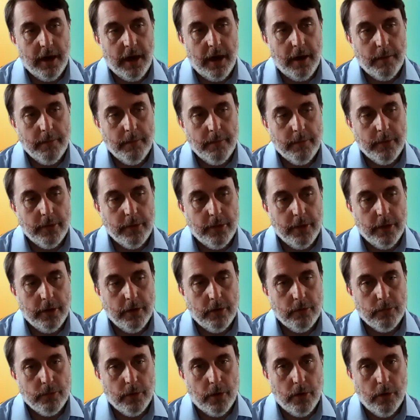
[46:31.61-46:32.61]

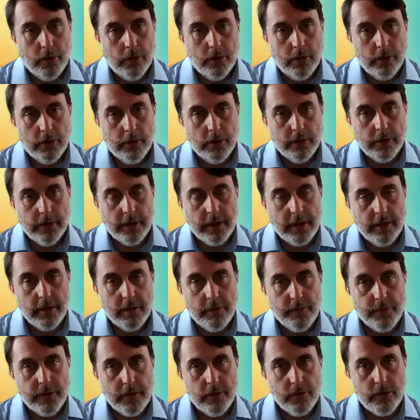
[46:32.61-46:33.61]
the role in
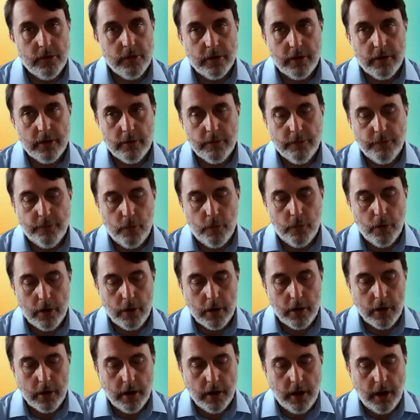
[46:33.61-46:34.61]
the future
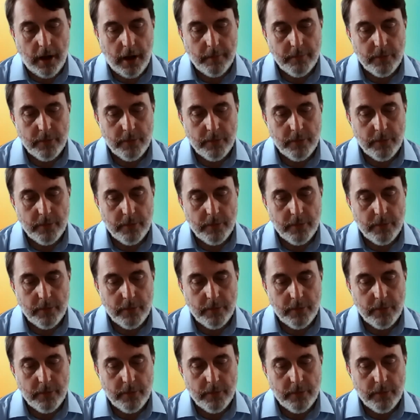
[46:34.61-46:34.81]
for